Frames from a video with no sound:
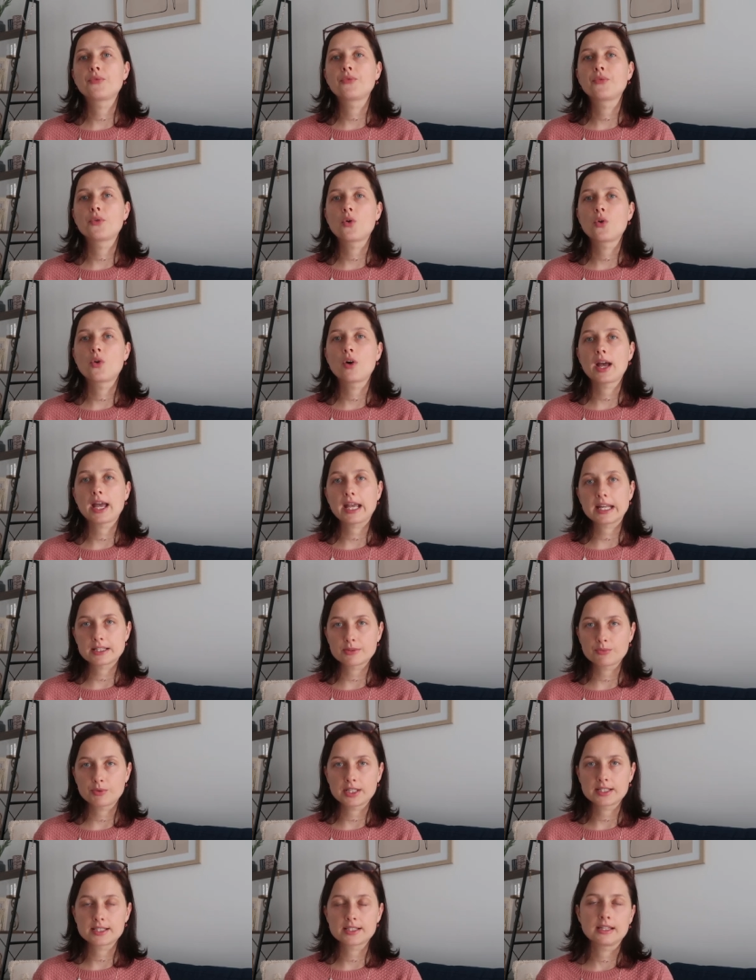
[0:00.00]
for eight
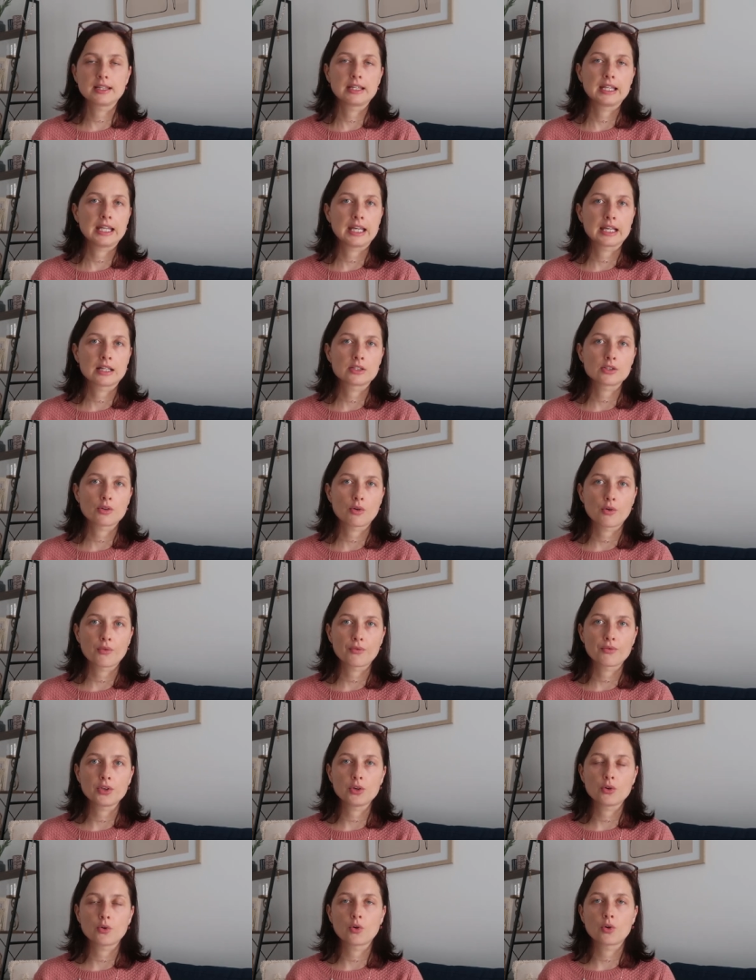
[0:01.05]
weeks in the end of
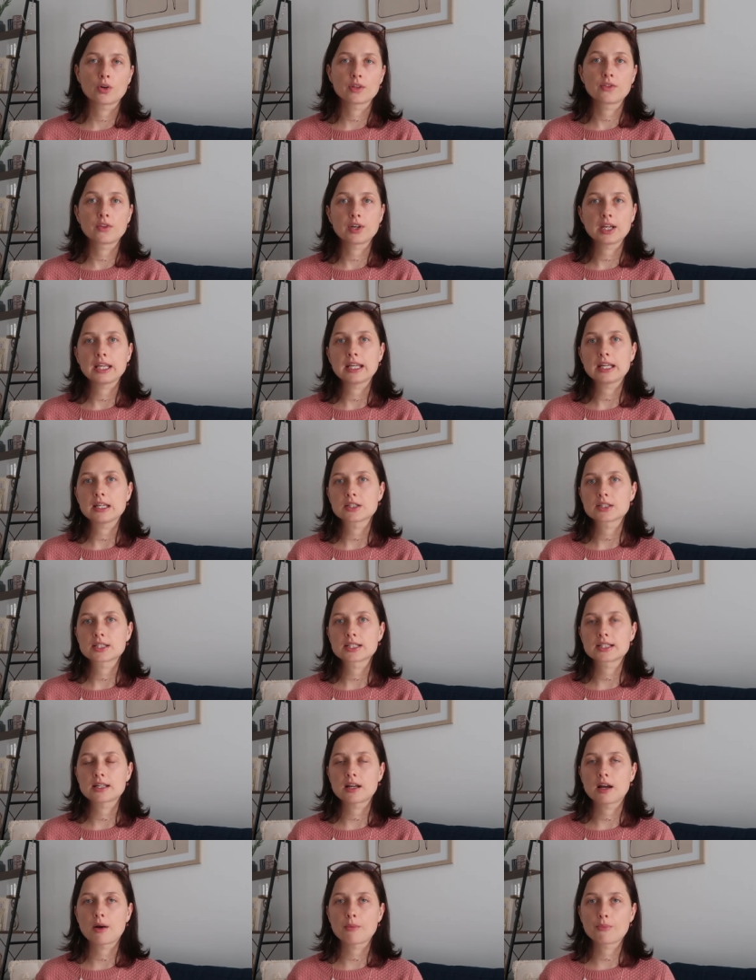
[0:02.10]
your three
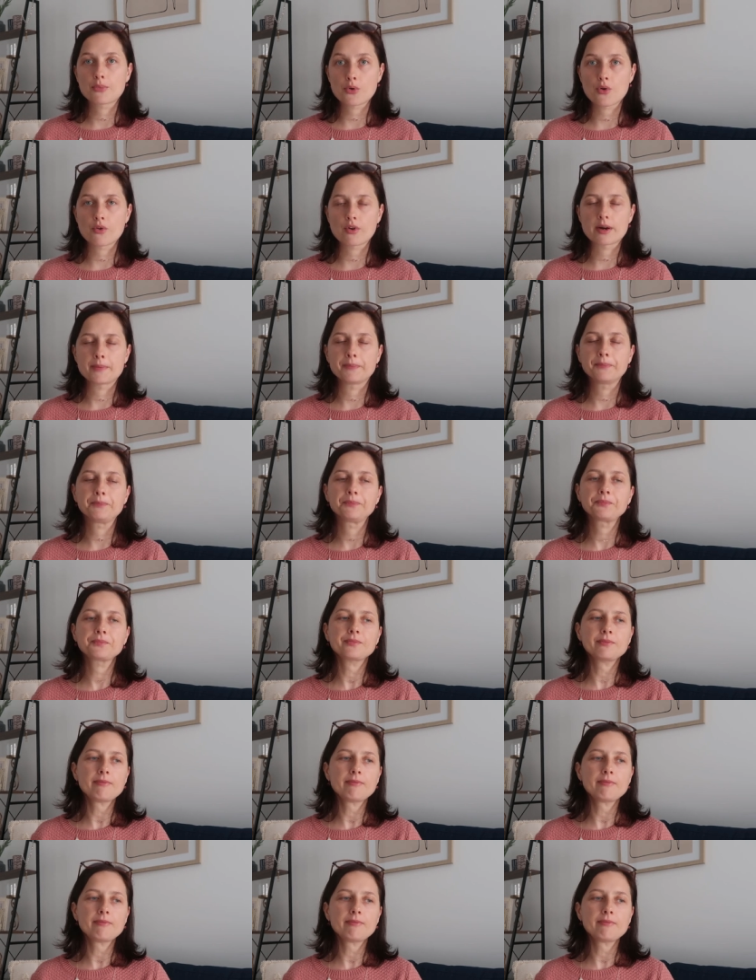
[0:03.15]
years uh, program.